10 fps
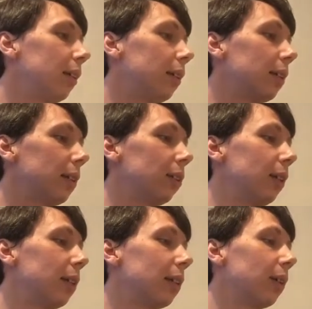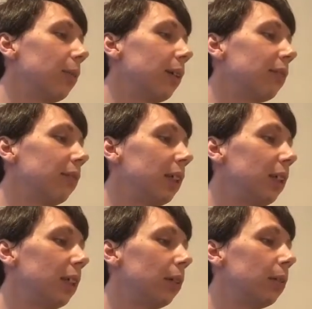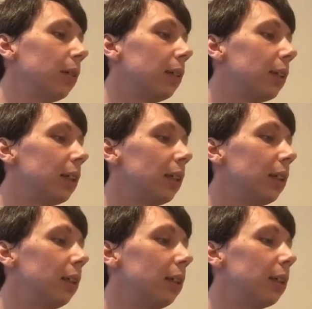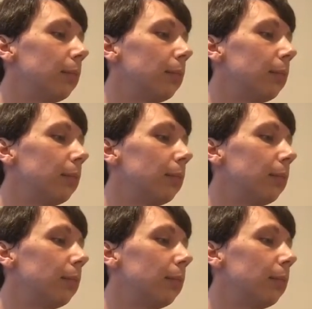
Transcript: doesn't translate well to video. Let's get you